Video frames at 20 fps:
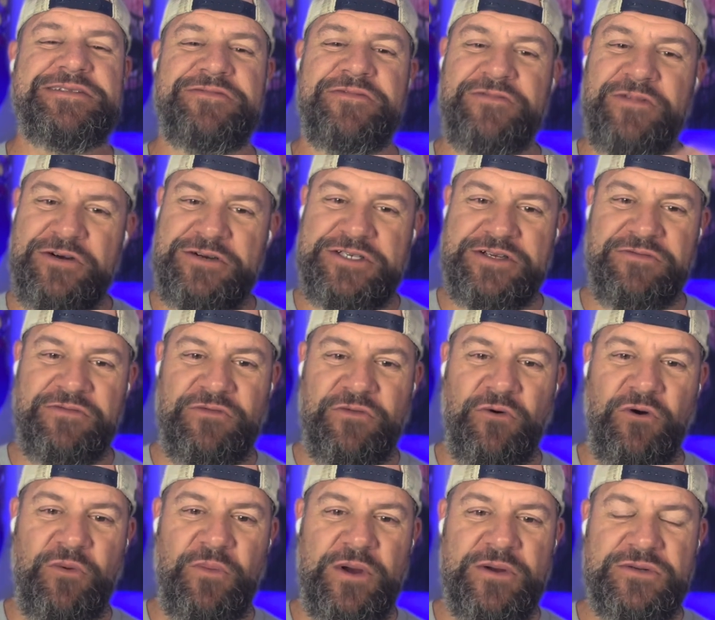first and
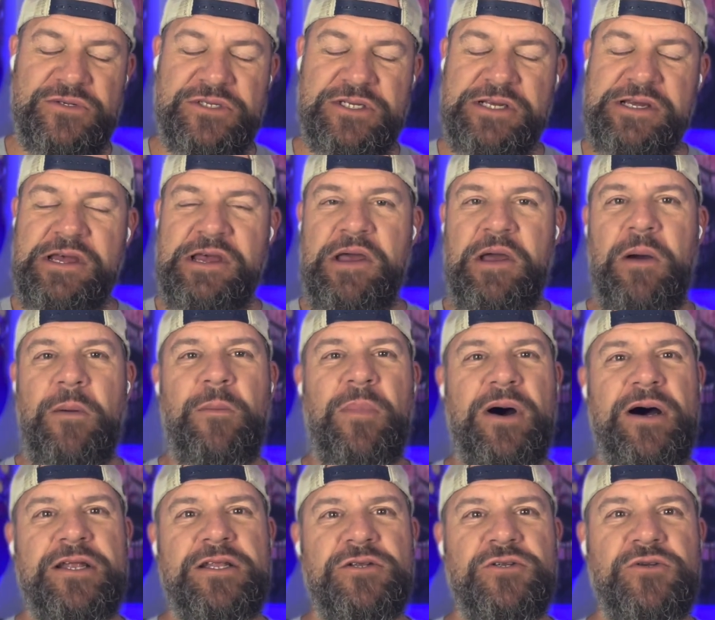foremost.
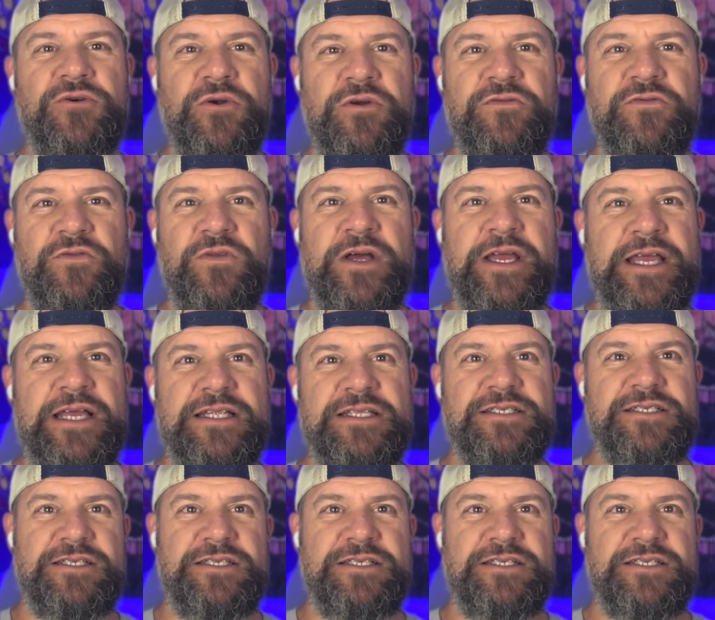But truthfully,